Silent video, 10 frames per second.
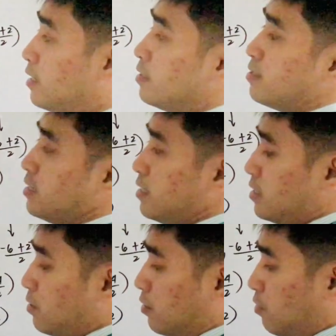that c
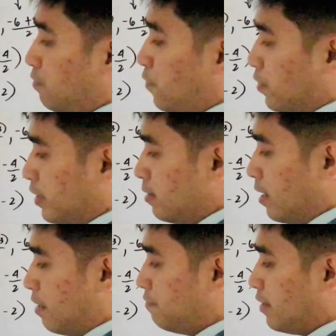is equal to
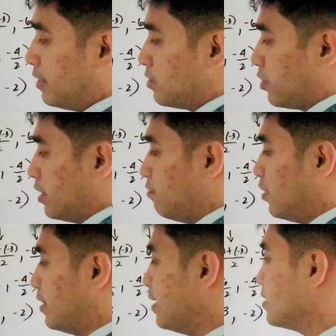4. I'm very sorry
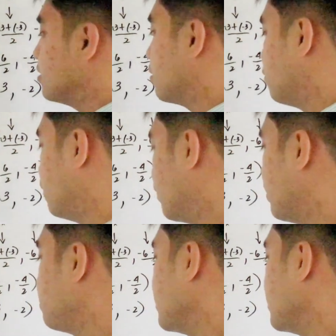with this. Therefore,